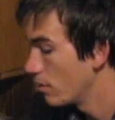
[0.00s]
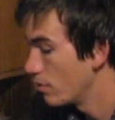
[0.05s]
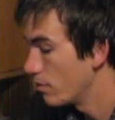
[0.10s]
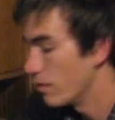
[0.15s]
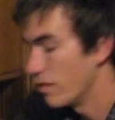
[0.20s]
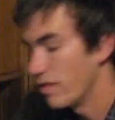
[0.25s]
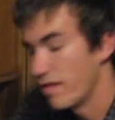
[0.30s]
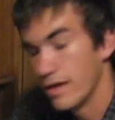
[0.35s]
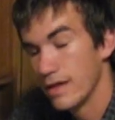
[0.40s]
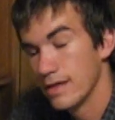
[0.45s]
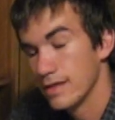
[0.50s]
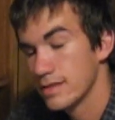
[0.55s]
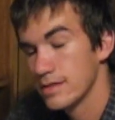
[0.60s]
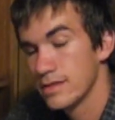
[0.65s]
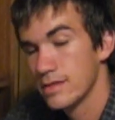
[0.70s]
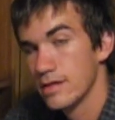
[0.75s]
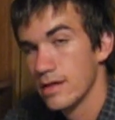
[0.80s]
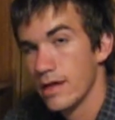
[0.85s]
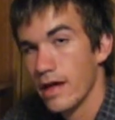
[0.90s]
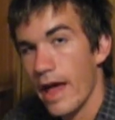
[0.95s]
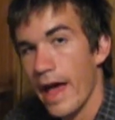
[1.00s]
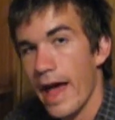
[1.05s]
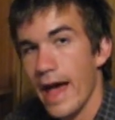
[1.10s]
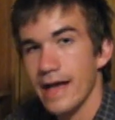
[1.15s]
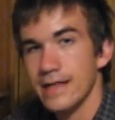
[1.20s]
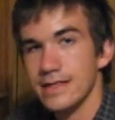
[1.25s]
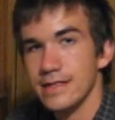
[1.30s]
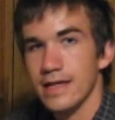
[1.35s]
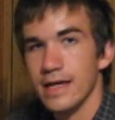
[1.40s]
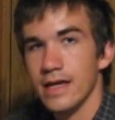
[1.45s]
This
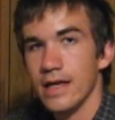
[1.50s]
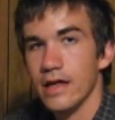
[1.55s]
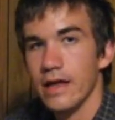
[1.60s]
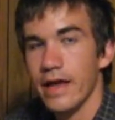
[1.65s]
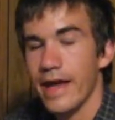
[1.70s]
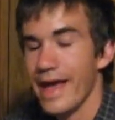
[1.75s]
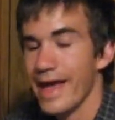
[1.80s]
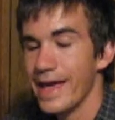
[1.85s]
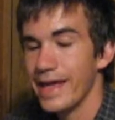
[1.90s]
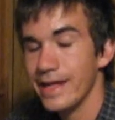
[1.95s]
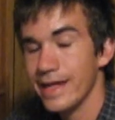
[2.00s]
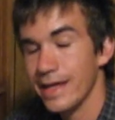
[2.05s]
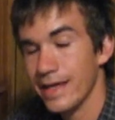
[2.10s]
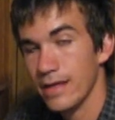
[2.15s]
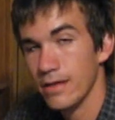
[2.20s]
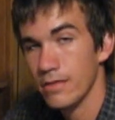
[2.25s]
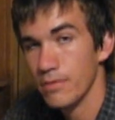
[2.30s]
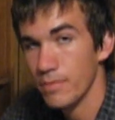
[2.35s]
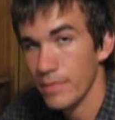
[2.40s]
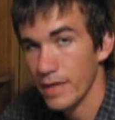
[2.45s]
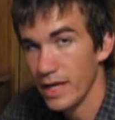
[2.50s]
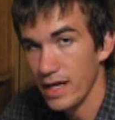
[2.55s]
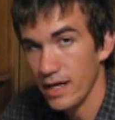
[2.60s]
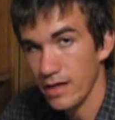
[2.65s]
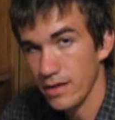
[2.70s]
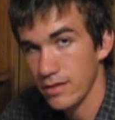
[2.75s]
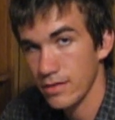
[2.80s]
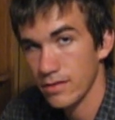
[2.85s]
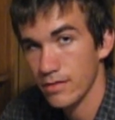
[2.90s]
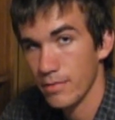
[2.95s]
has a
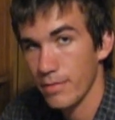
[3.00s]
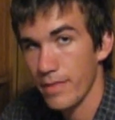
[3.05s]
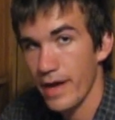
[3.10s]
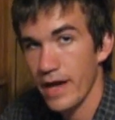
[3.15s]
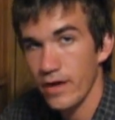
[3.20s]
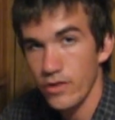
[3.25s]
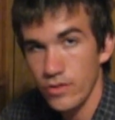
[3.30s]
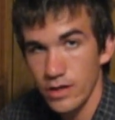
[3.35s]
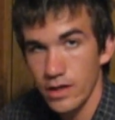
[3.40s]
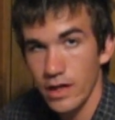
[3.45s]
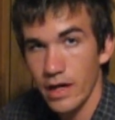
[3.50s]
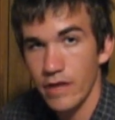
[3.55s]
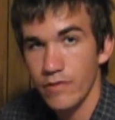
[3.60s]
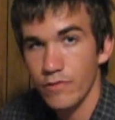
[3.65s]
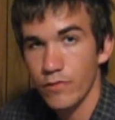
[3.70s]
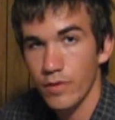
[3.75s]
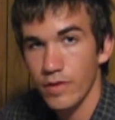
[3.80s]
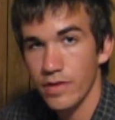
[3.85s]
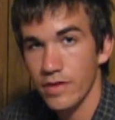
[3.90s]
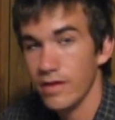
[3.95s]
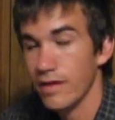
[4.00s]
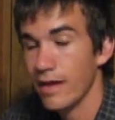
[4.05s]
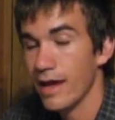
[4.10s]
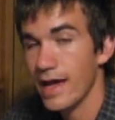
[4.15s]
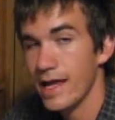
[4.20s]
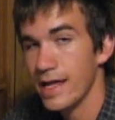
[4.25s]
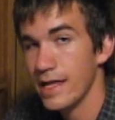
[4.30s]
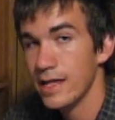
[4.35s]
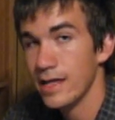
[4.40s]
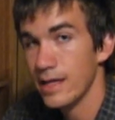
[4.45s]
80-minute battery life with an
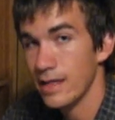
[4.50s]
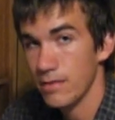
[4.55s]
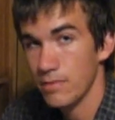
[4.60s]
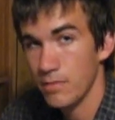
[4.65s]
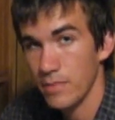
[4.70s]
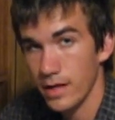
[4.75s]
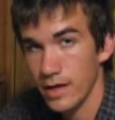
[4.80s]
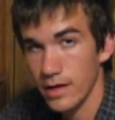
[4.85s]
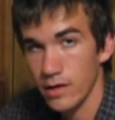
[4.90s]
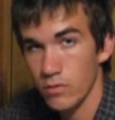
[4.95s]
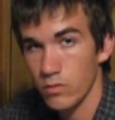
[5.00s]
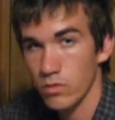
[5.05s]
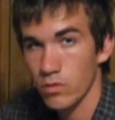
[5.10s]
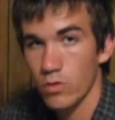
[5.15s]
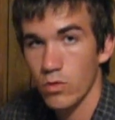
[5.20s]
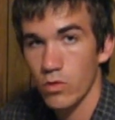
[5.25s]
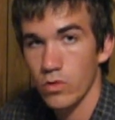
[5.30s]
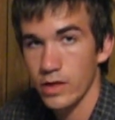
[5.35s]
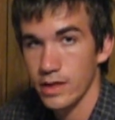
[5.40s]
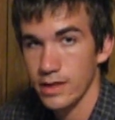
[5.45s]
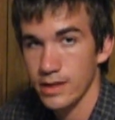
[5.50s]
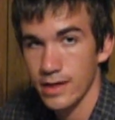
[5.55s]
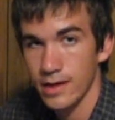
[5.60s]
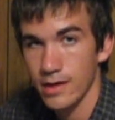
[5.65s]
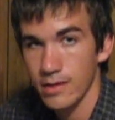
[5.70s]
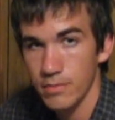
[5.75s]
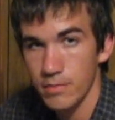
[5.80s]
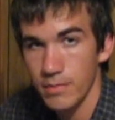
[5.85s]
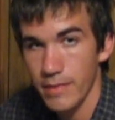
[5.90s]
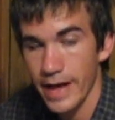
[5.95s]
80-minute recording
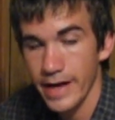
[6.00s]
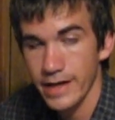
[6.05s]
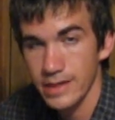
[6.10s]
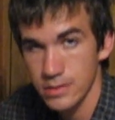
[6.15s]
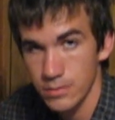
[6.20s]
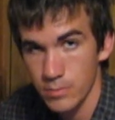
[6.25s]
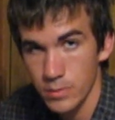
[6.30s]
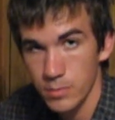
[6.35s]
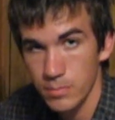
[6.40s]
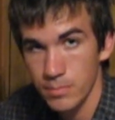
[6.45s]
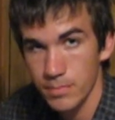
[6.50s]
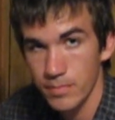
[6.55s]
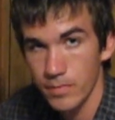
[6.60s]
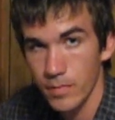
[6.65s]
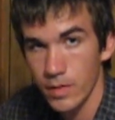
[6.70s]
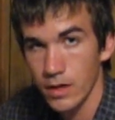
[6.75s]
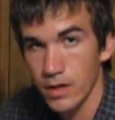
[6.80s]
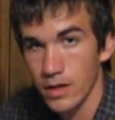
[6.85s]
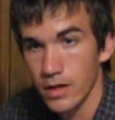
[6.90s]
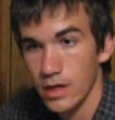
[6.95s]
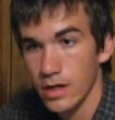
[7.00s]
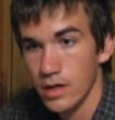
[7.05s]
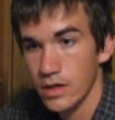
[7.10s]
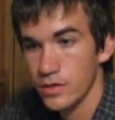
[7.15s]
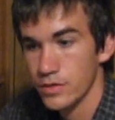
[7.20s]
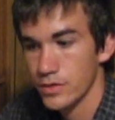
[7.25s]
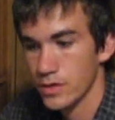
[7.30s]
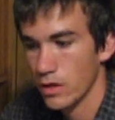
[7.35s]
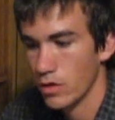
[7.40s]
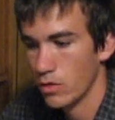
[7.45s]
time maximum.
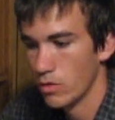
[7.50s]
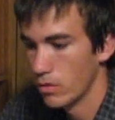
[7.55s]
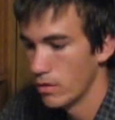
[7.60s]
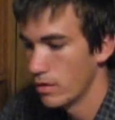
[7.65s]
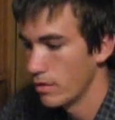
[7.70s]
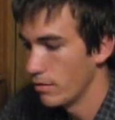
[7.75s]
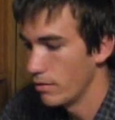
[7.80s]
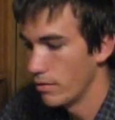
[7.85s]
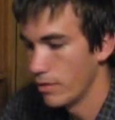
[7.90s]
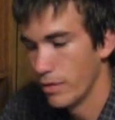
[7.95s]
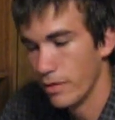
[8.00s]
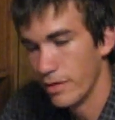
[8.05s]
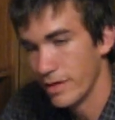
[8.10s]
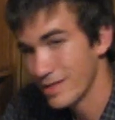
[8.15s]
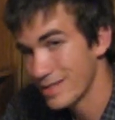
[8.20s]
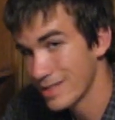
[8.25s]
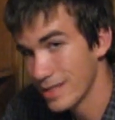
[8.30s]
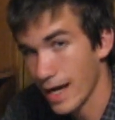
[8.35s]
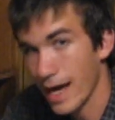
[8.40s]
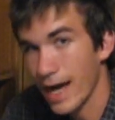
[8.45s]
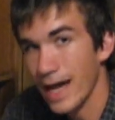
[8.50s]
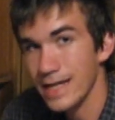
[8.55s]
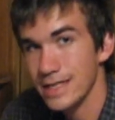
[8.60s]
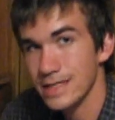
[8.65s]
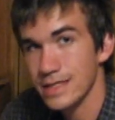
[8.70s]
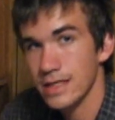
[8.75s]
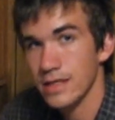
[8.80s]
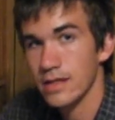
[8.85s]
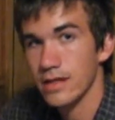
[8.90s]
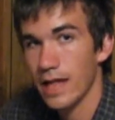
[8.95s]
So this guy
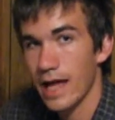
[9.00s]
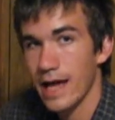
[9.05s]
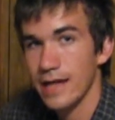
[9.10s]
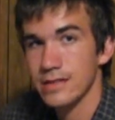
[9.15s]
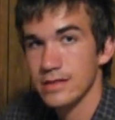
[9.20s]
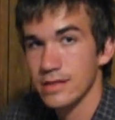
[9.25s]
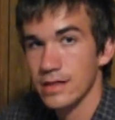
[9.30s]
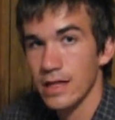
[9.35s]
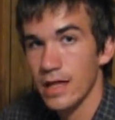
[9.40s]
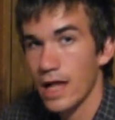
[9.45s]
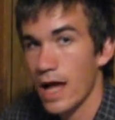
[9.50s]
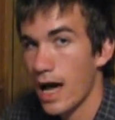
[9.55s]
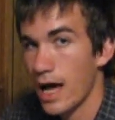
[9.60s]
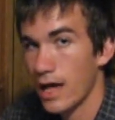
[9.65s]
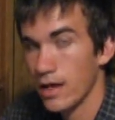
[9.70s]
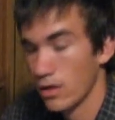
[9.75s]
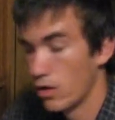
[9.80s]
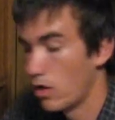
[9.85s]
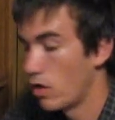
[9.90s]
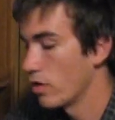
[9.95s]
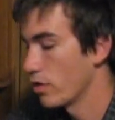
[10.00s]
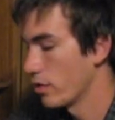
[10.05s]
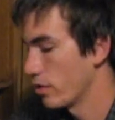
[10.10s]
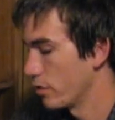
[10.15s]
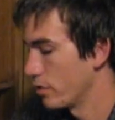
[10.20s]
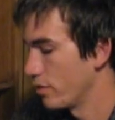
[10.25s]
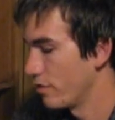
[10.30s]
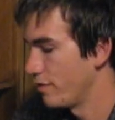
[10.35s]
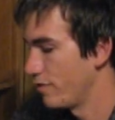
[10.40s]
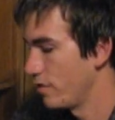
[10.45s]
is going to last a lot longer
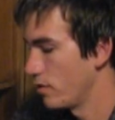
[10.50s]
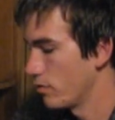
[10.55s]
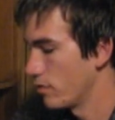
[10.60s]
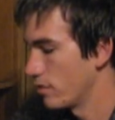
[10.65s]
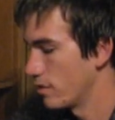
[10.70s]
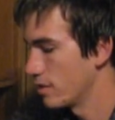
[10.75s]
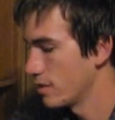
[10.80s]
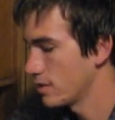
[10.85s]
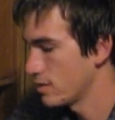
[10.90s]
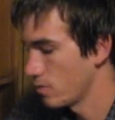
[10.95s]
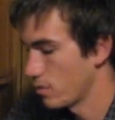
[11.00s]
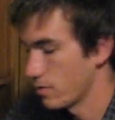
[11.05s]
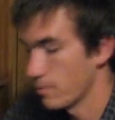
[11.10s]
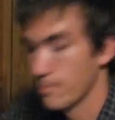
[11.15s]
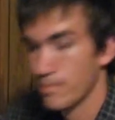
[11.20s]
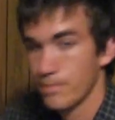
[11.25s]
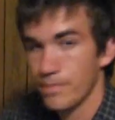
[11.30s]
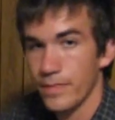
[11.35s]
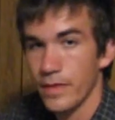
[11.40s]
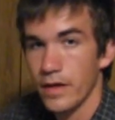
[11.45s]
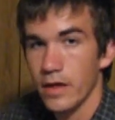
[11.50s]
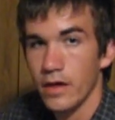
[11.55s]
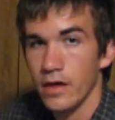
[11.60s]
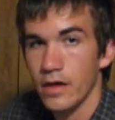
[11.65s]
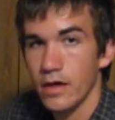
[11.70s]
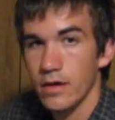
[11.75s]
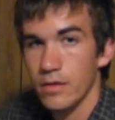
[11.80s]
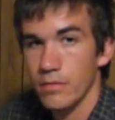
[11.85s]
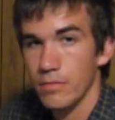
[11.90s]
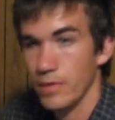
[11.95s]
in the field than this one,
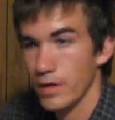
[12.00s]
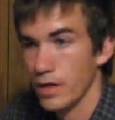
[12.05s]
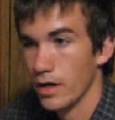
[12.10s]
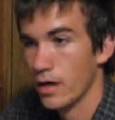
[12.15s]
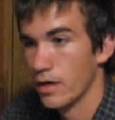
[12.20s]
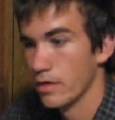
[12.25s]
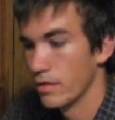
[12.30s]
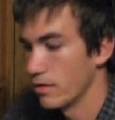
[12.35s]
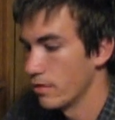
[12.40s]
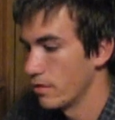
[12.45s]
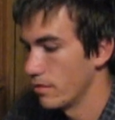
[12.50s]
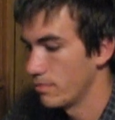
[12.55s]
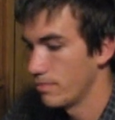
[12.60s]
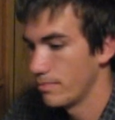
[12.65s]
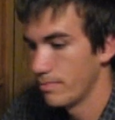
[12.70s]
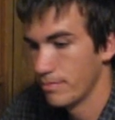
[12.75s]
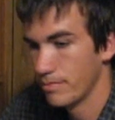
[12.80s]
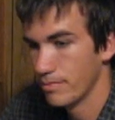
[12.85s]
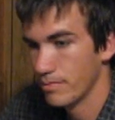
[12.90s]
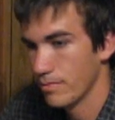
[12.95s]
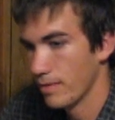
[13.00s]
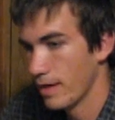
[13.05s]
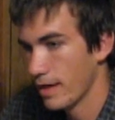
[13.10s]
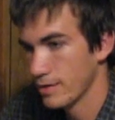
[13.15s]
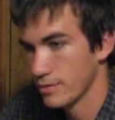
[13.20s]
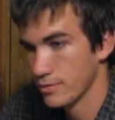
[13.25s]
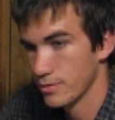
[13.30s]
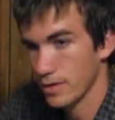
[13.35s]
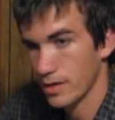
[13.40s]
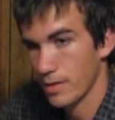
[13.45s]
beyond the
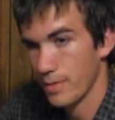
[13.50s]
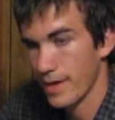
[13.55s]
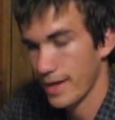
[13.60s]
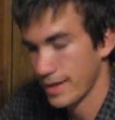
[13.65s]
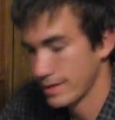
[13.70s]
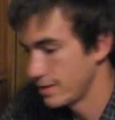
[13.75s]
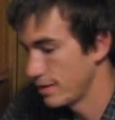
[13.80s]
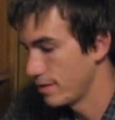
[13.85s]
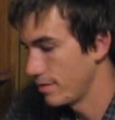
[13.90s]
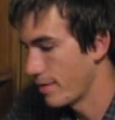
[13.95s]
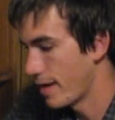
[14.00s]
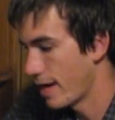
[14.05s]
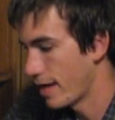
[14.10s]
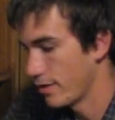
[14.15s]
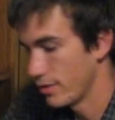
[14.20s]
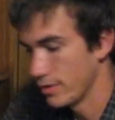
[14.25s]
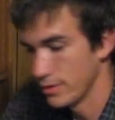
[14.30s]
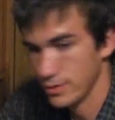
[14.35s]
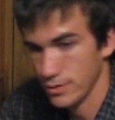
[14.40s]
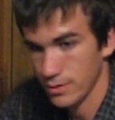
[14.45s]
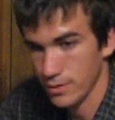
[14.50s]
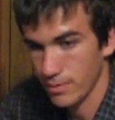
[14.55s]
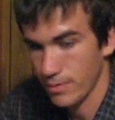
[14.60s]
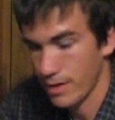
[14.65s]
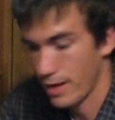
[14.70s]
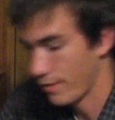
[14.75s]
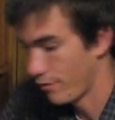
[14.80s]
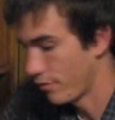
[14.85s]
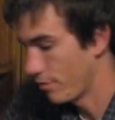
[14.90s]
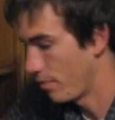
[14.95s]
extra capacity batteries you can
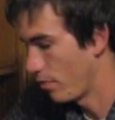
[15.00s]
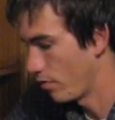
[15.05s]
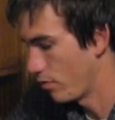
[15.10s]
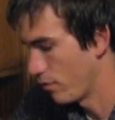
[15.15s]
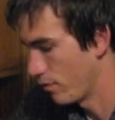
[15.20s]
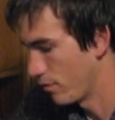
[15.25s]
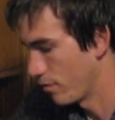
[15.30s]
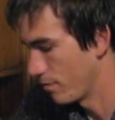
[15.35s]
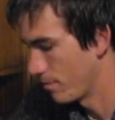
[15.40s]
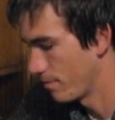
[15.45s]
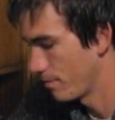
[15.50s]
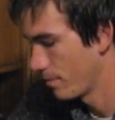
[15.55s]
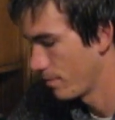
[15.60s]
buy for both of them.